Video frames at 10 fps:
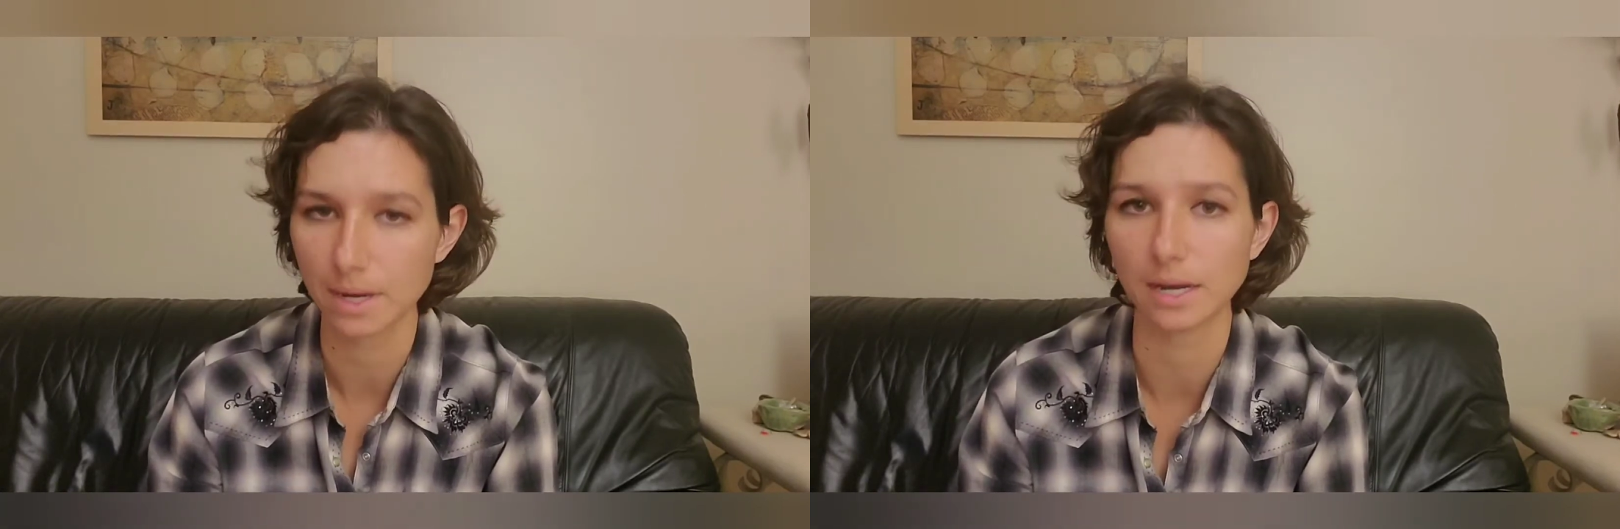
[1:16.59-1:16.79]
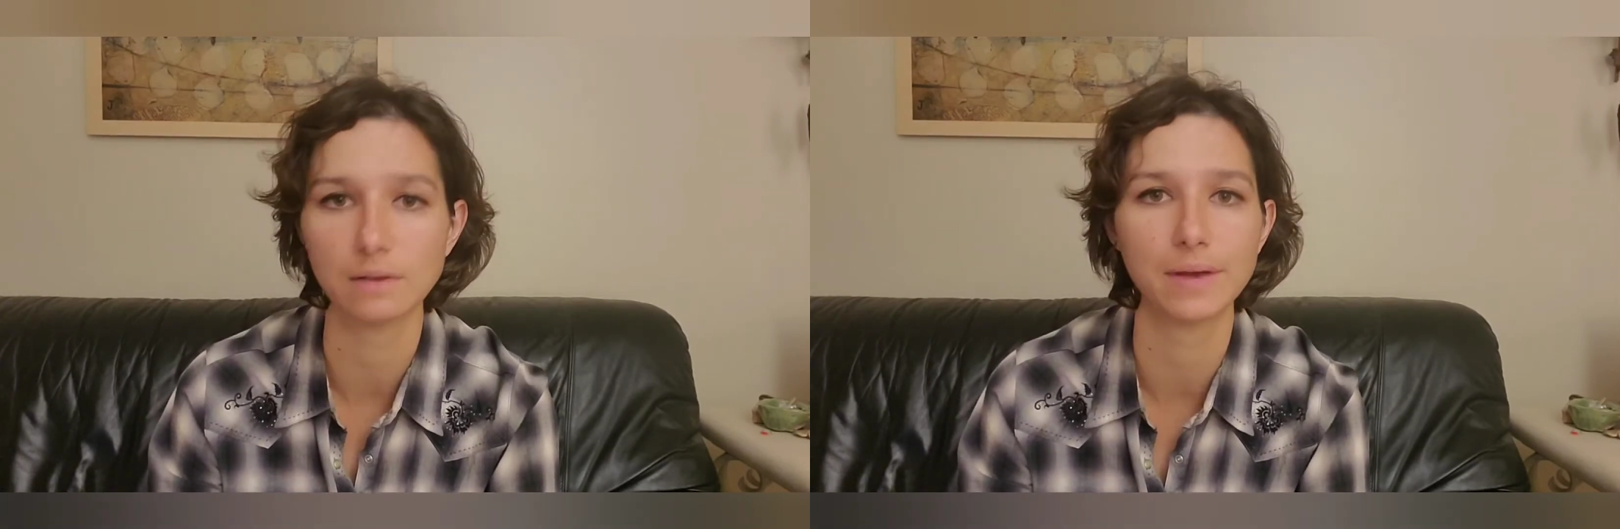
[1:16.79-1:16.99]

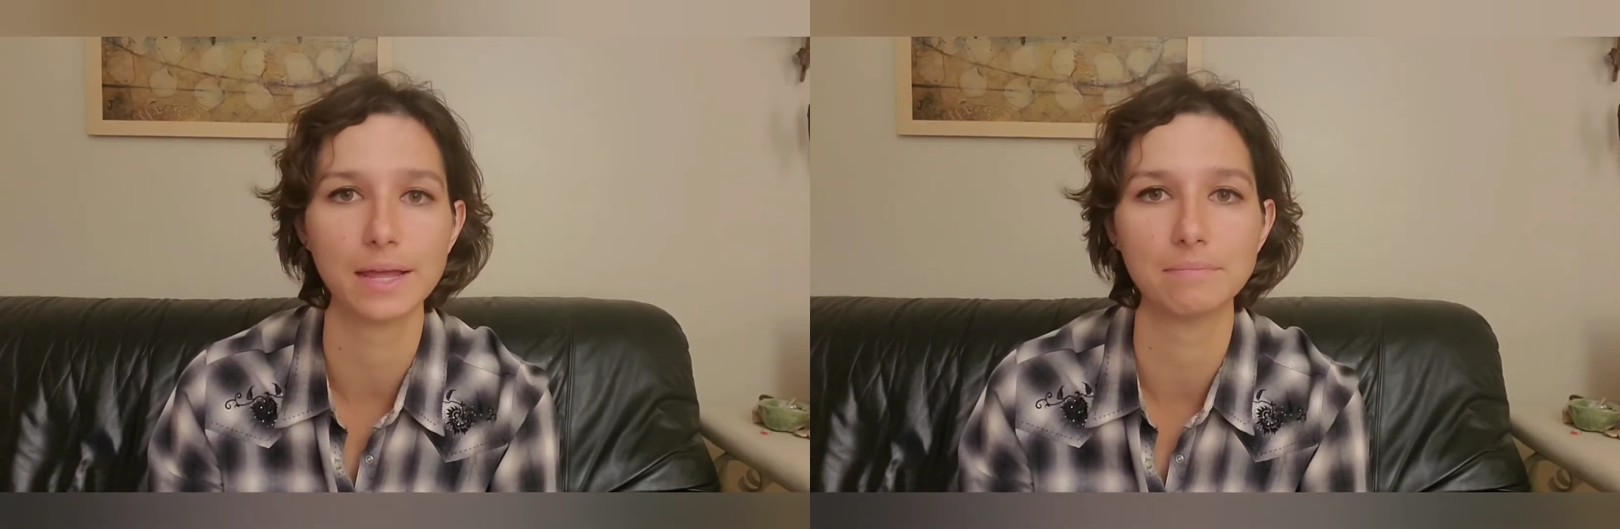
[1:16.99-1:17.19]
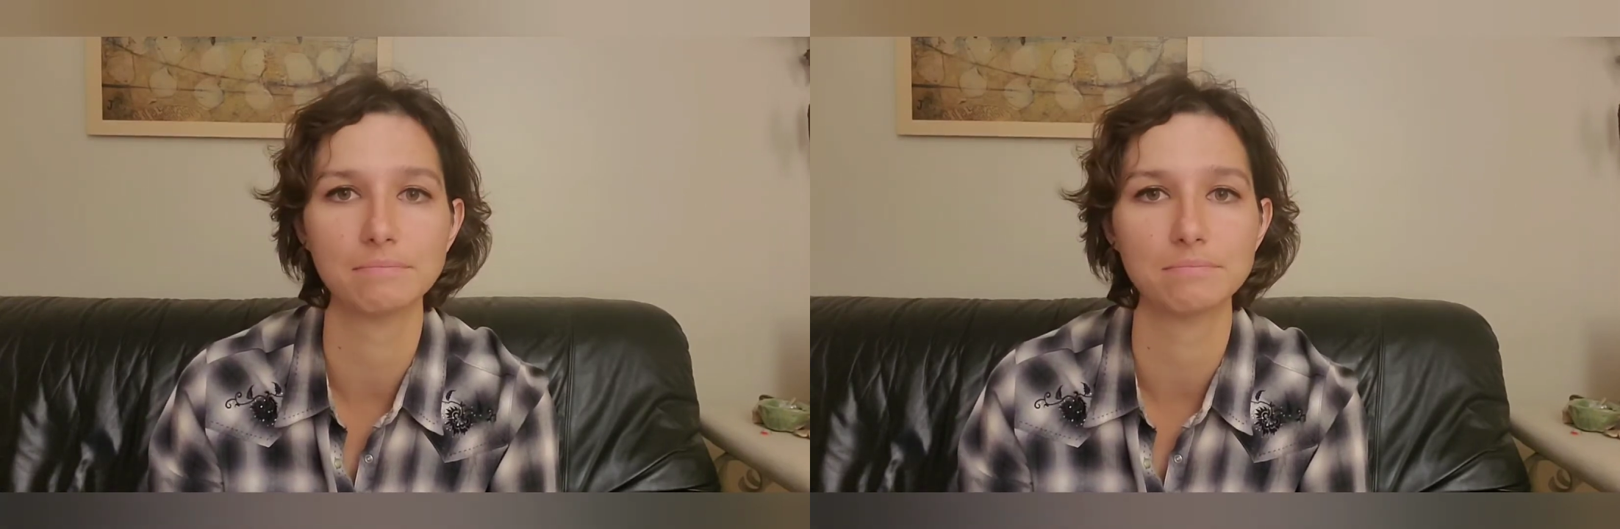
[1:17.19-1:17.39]

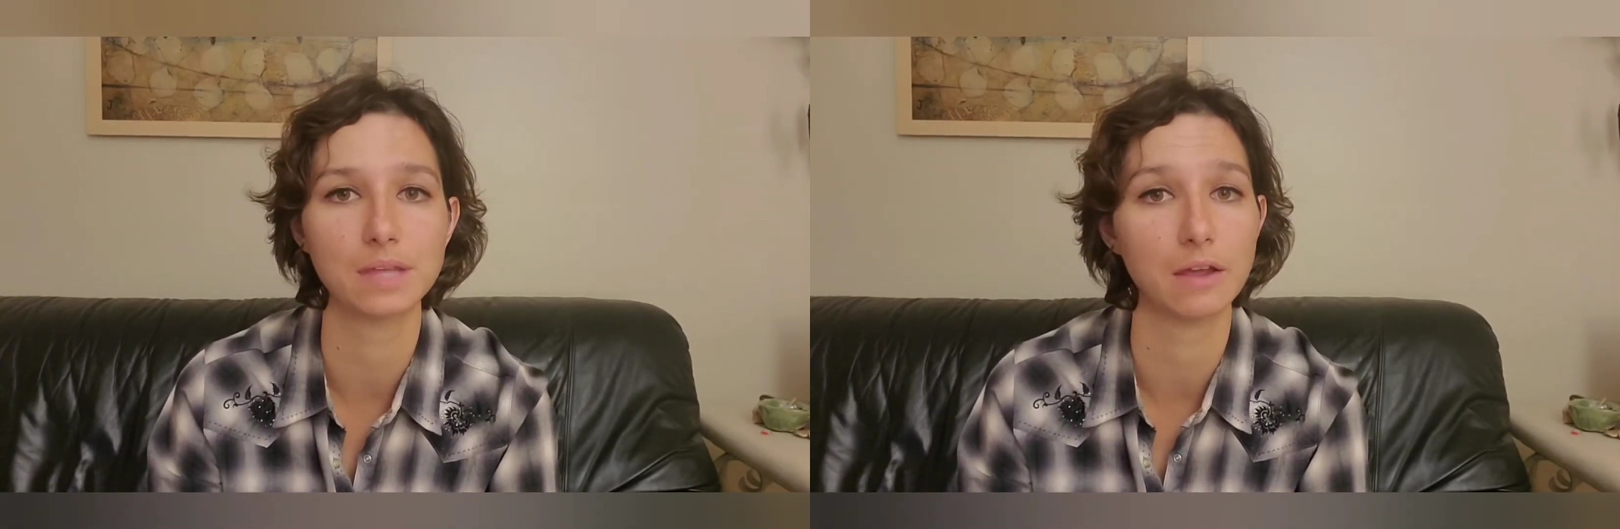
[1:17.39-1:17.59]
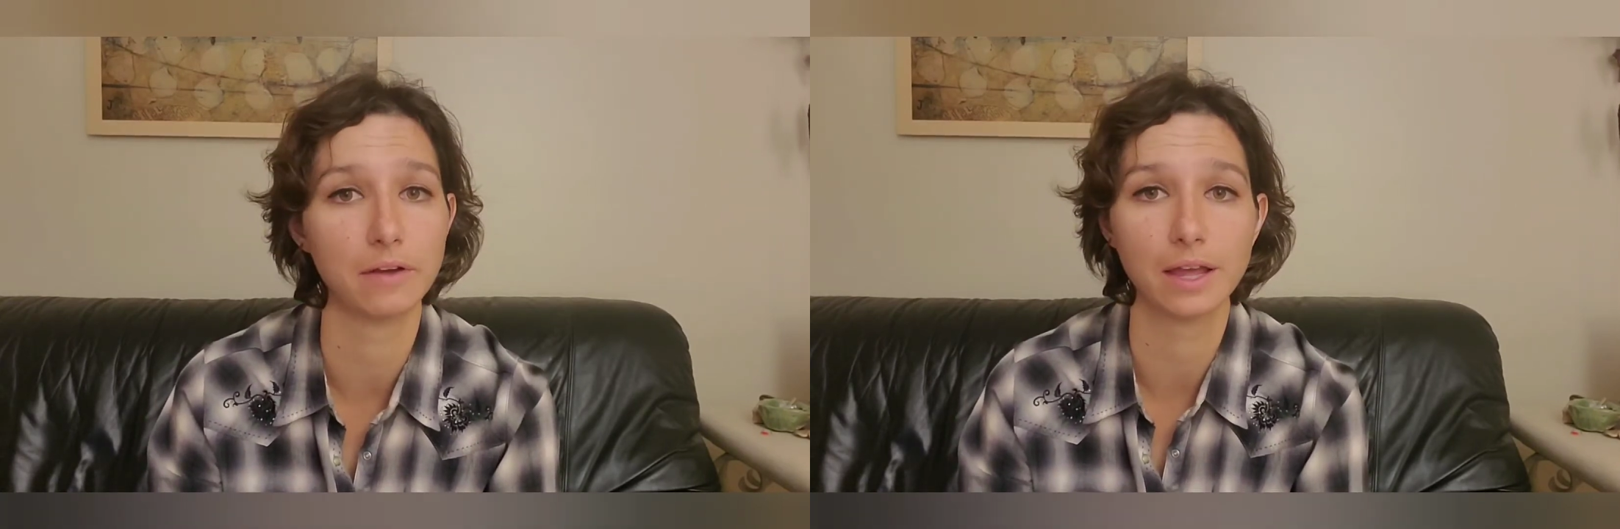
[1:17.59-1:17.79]
anyway,
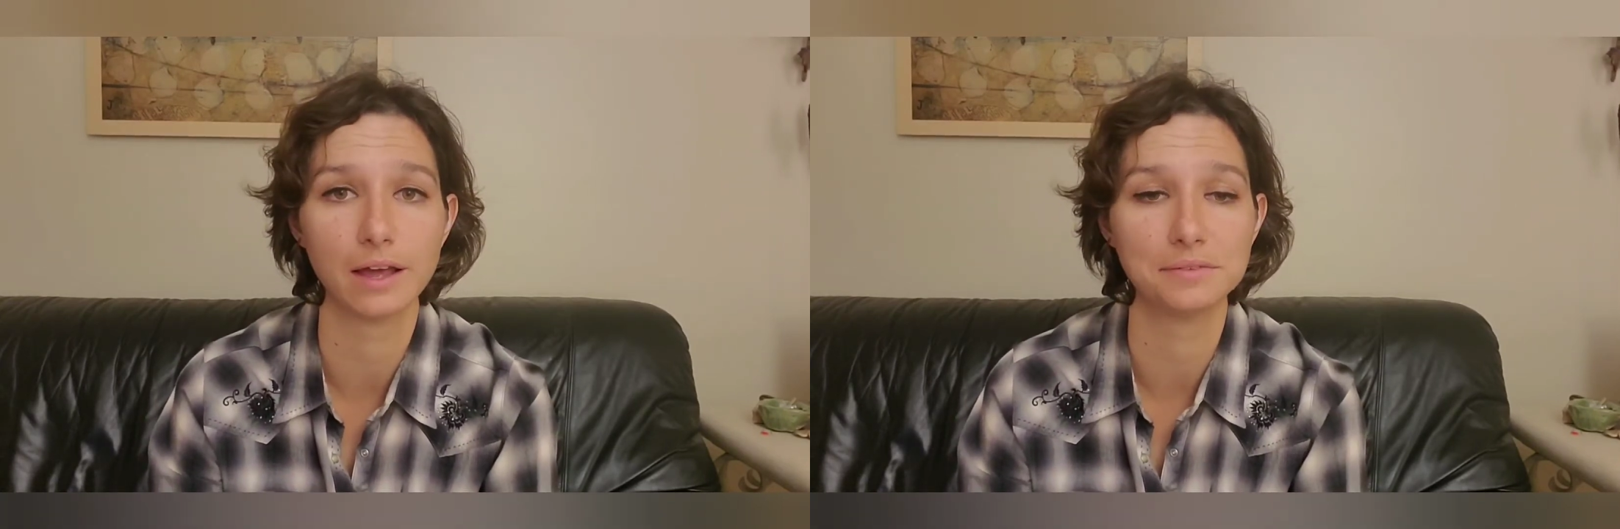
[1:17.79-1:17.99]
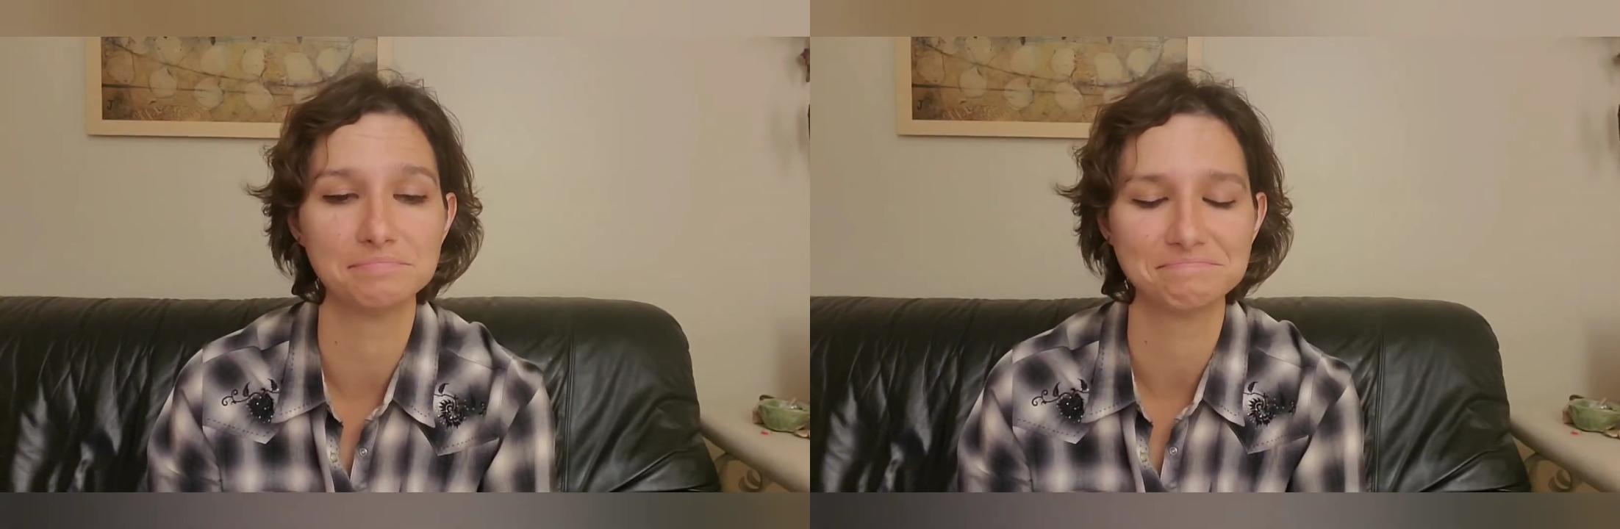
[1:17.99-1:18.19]
carry on.